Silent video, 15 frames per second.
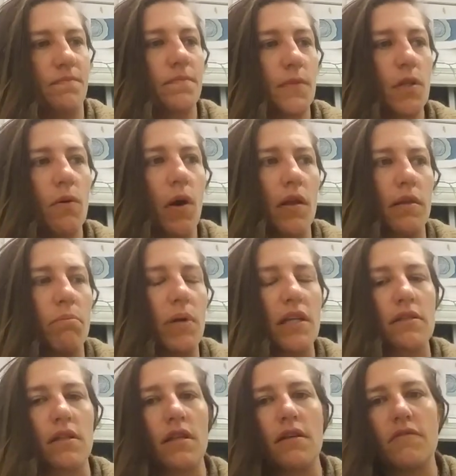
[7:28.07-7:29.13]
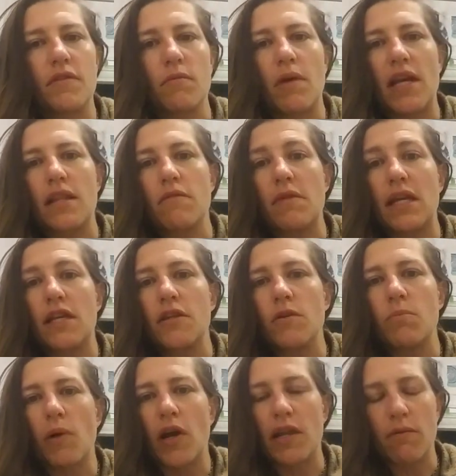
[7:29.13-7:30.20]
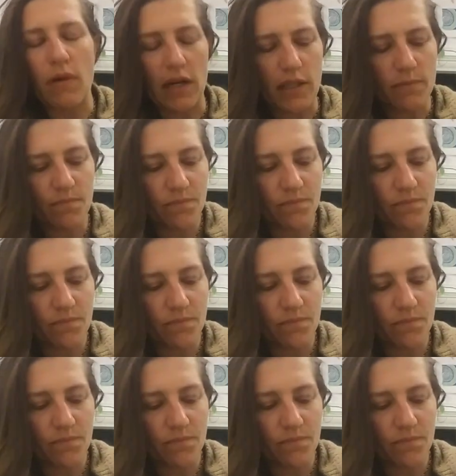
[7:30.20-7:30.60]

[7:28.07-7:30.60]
to all the puzzle of the way that we can do body work.